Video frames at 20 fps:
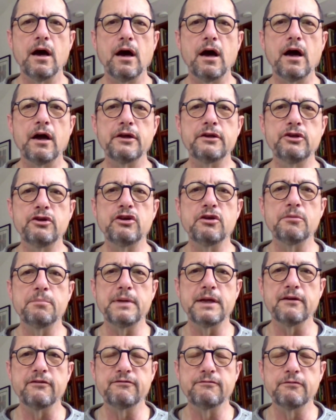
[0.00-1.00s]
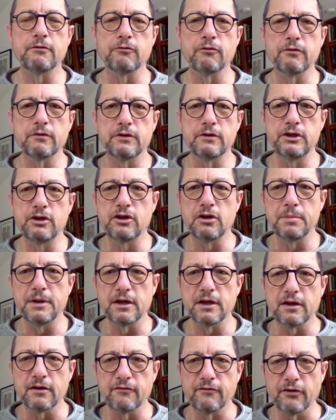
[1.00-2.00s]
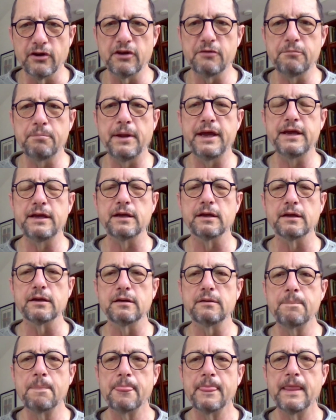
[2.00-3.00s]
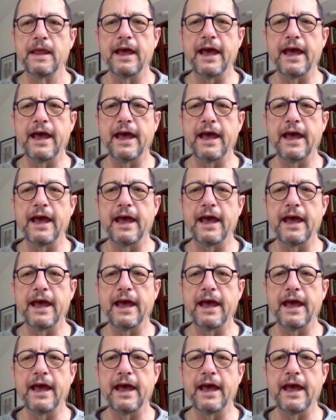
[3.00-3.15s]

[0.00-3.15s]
Uh, you could be a you could be a converted pagan